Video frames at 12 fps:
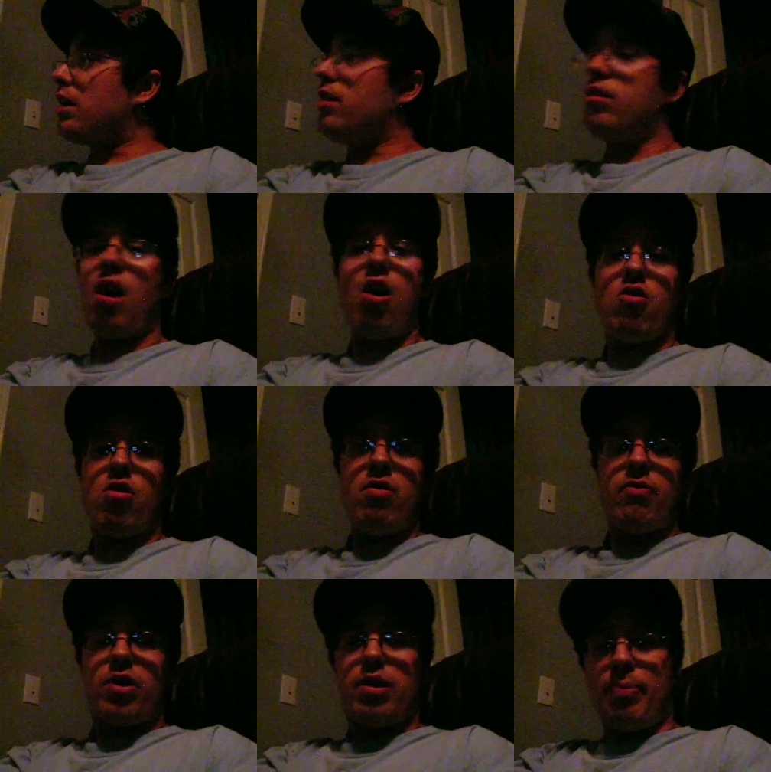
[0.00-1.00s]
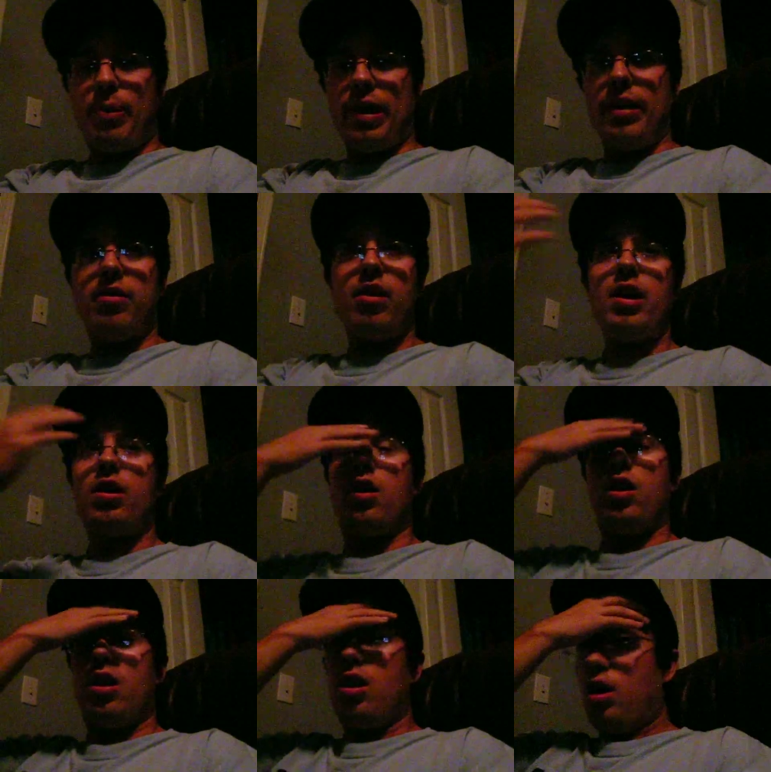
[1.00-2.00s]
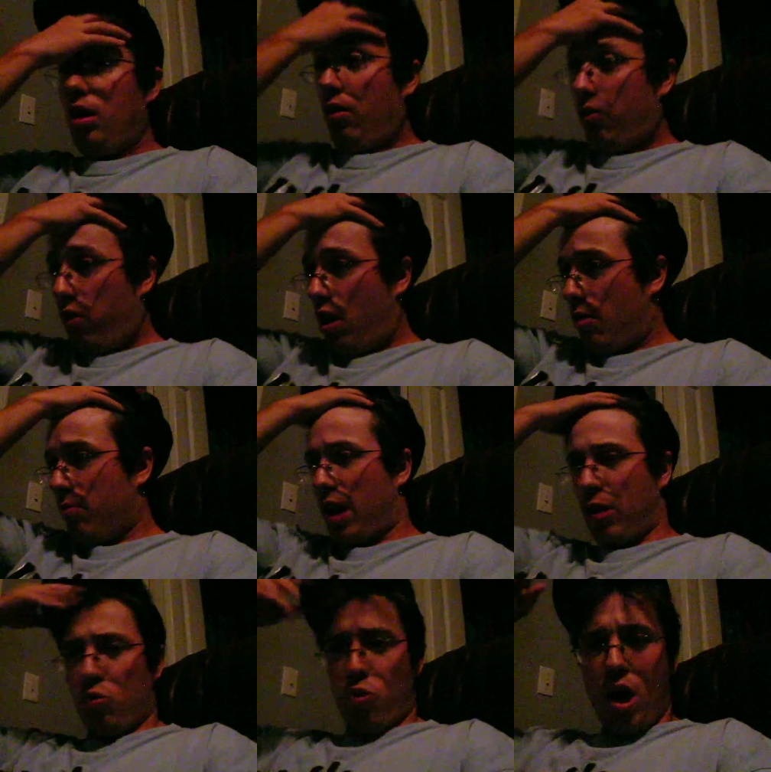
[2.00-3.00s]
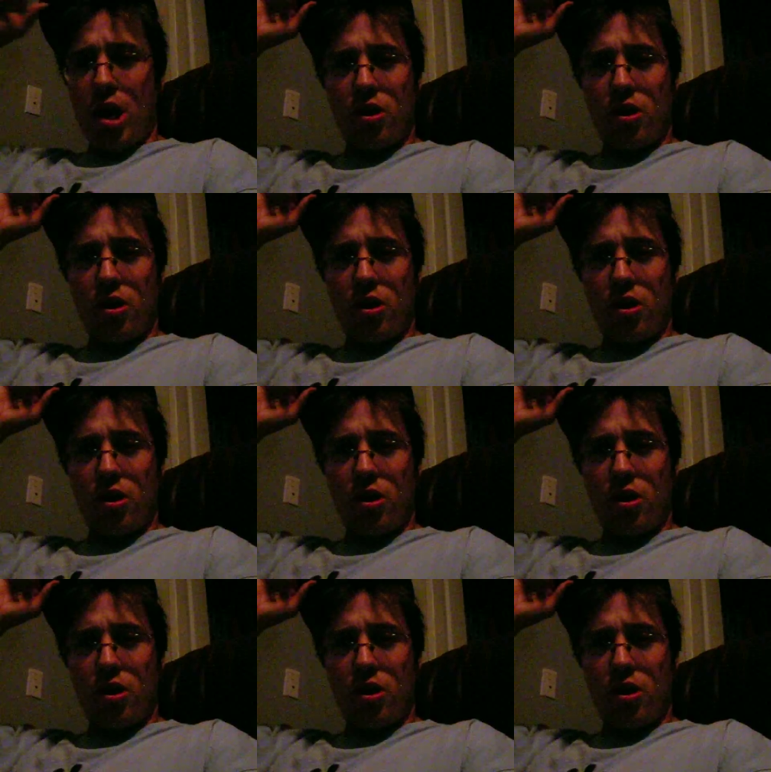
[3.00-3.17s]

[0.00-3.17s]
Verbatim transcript: it's all over the place. Like from like Rush